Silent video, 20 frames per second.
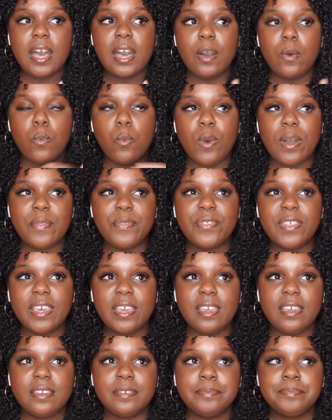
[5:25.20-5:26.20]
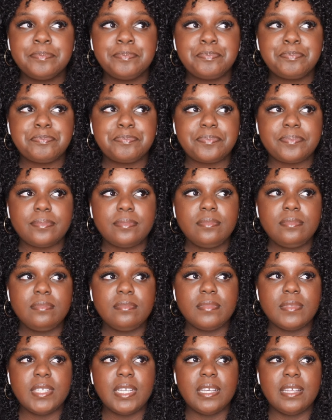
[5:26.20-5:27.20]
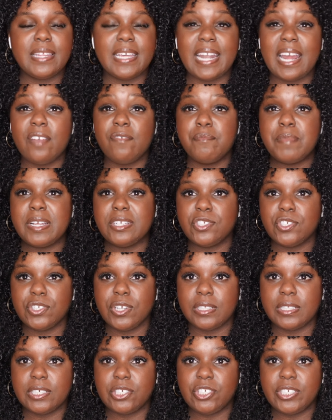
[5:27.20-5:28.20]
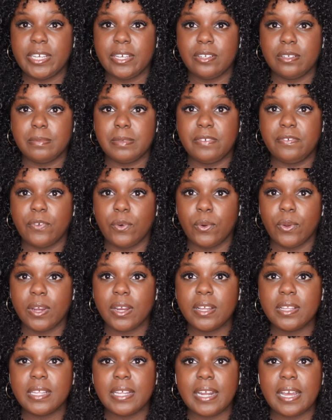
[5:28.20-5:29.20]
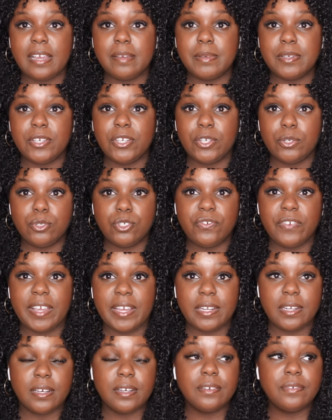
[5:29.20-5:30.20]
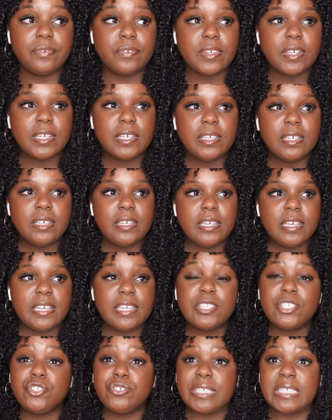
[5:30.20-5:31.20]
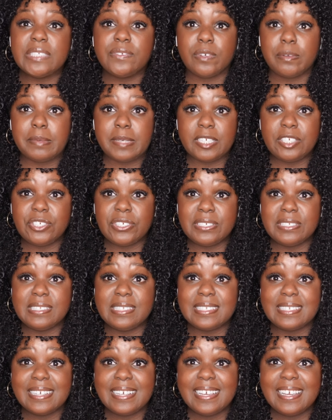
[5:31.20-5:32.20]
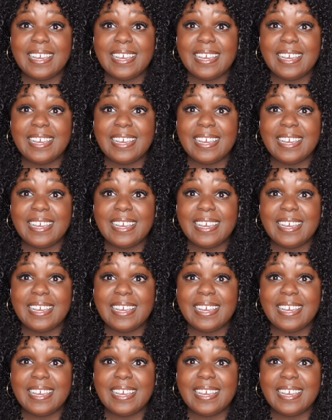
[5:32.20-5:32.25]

One thing that I've mentioned on this channel before that I'm a huge fan of is transformations.